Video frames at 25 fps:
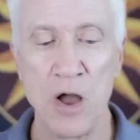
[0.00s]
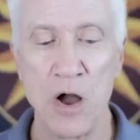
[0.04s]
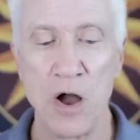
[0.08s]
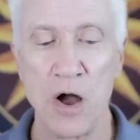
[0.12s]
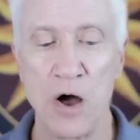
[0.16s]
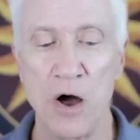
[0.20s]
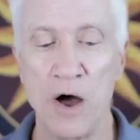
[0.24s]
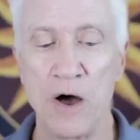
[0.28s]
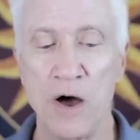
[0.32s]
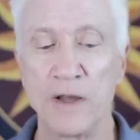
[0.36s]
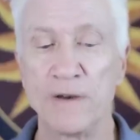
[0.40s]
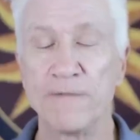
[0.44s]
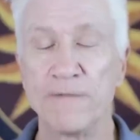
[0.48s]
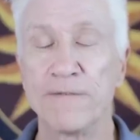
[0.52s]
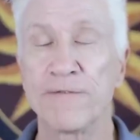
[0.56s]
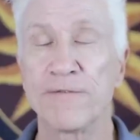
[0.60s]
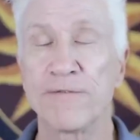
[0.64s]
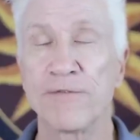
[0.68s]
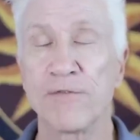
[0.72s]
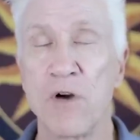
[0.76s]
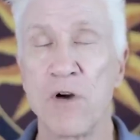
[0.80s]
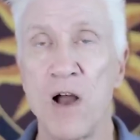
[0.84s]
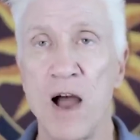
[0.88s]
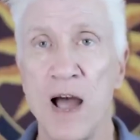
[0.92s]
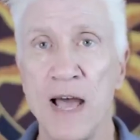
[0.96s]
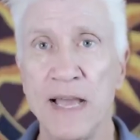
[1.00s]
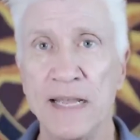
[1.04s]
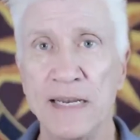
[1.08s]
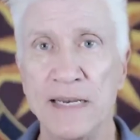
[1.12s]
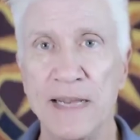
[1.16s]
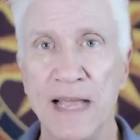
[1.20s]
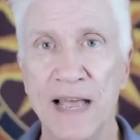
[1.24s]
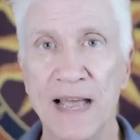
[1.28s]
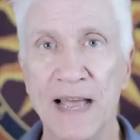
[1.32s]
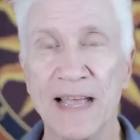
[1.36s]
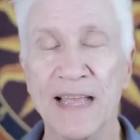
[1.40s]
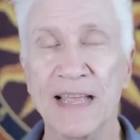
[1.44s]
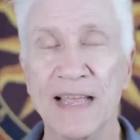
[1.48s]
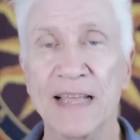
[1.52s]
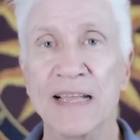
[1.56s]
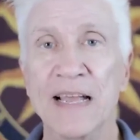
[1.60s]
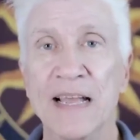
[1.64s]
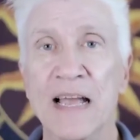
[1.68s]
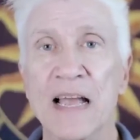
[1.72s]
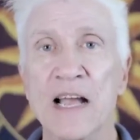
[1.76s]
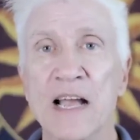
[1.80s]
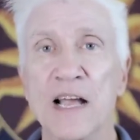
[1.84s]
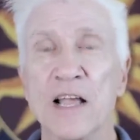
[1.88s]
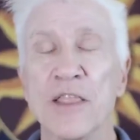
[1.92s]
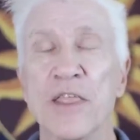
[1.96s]
On Friday,
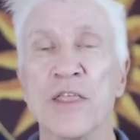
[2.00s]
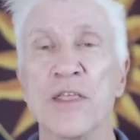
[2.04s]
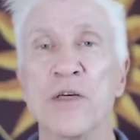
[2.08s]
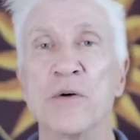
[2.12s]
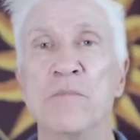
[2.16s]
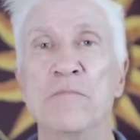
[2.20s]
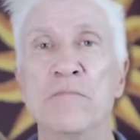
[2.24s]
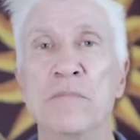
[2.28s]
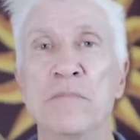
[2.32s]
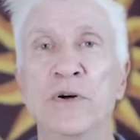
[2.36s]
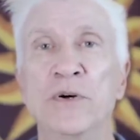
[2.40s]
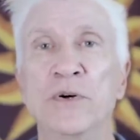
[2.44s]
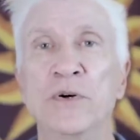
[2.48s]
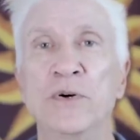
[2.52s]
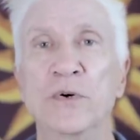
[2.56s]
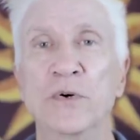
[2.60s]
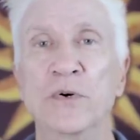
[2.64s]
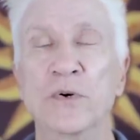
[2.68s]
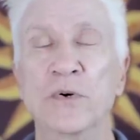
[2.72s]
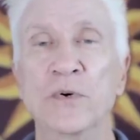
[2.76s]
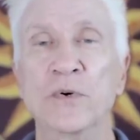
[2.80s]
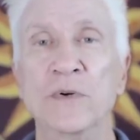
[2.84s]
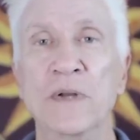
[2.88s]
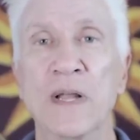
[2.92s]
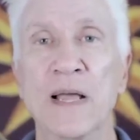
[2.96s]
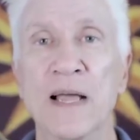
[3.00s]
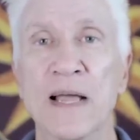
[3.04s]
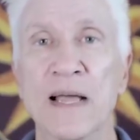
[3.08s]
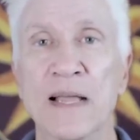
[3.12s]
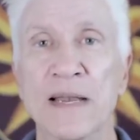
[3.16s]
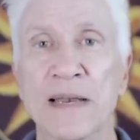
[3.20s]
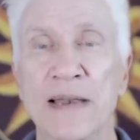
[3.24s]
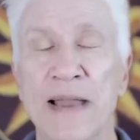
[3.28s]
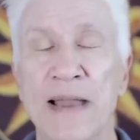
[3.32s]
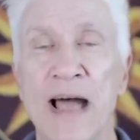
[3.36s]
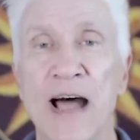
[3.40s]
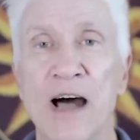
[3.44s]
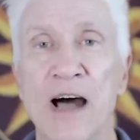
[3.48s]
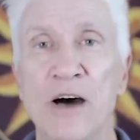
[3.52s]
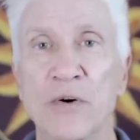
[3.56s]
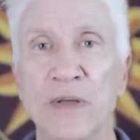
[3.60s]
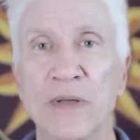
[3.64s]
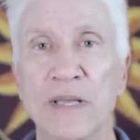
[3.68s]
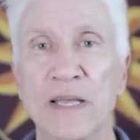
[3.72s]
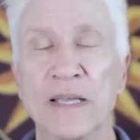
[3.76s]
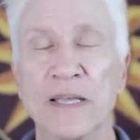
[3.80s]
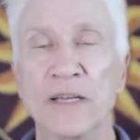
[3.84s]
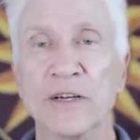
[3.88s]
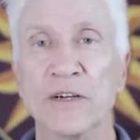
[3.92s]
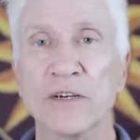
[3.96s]
the moon now
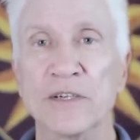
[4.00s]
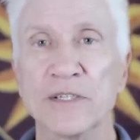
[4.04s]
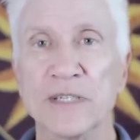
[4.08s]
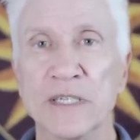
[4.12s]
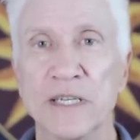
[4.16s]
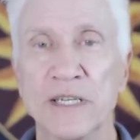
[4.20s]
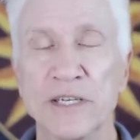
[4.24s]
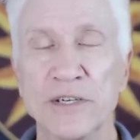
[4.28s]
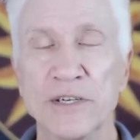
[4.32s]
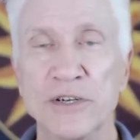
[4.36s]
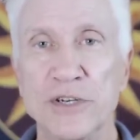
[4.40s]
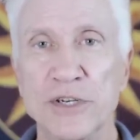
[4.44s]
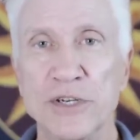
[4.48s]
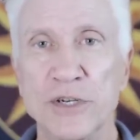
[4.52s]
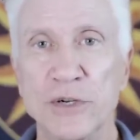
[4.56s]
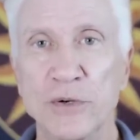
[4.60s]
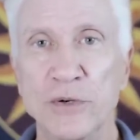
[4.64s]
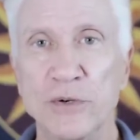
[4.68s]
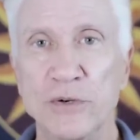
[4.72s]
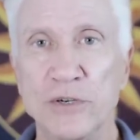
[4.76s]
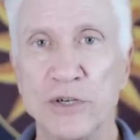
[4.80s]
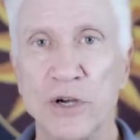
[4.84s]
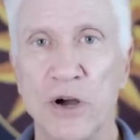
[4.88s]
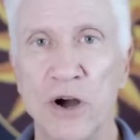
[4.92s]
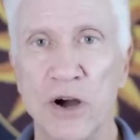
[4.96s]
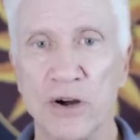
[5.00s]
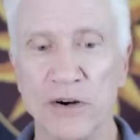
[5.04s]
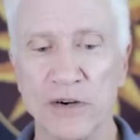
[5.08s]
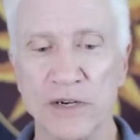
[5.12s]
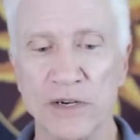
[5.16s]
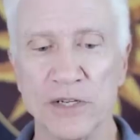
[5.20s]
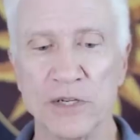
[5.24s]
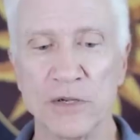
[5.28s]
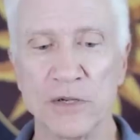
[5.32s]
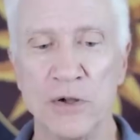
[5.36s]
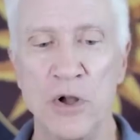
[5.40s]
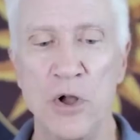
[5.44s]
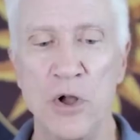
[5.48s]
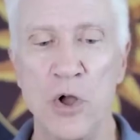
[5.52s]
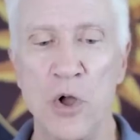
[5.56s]
enters into Taurus.